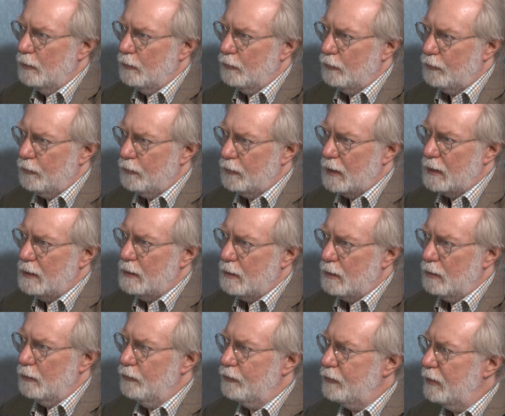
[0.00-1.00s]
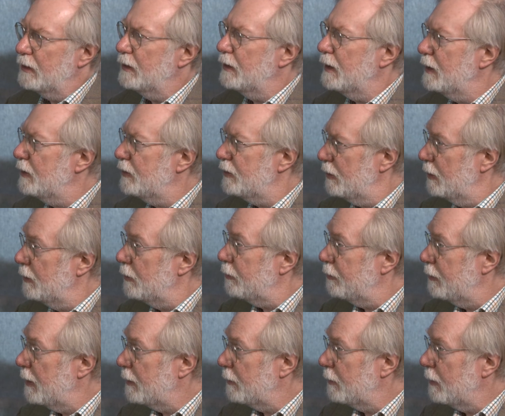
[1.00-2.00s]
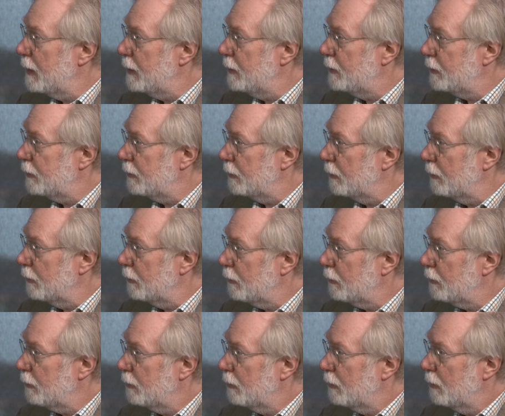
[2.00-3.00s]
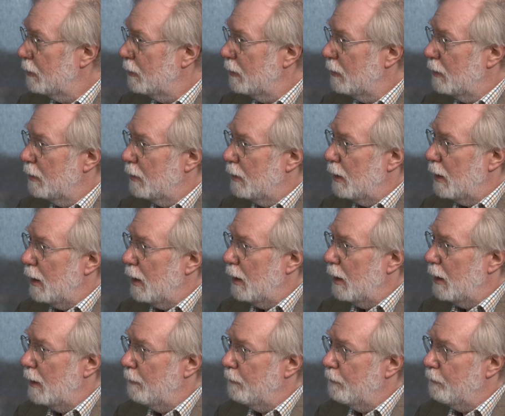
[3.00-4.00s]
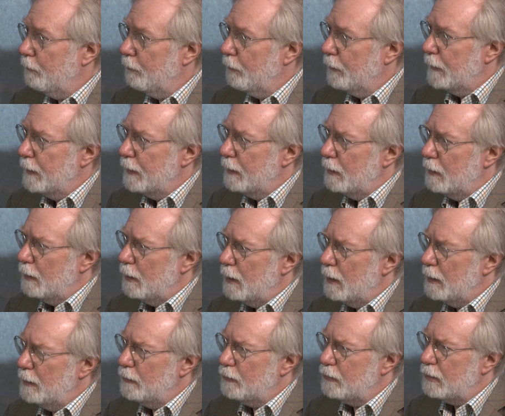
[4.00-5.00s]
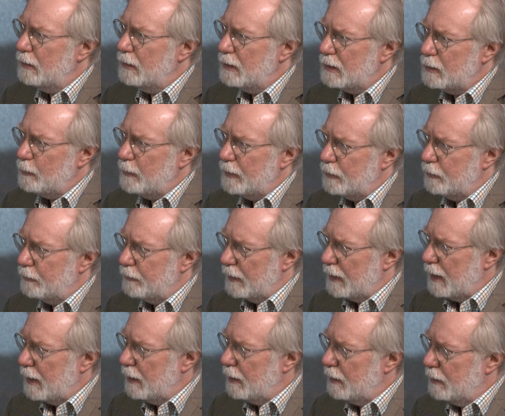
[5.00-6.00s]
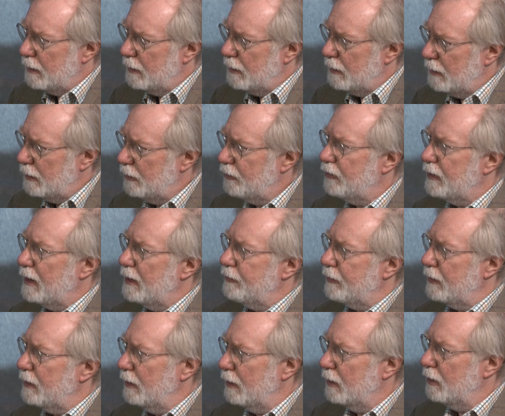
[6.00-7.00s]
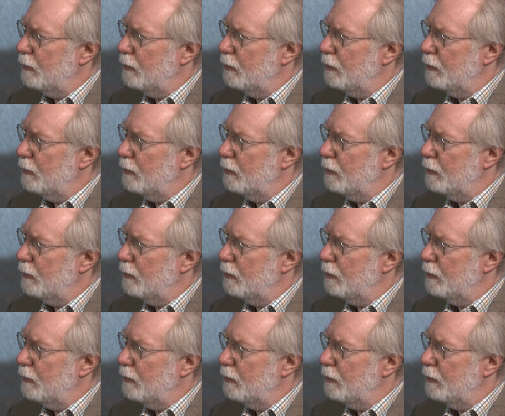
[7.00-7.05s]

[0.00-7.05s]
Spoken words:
state consolidation into federations. And there's a little bit of that. East African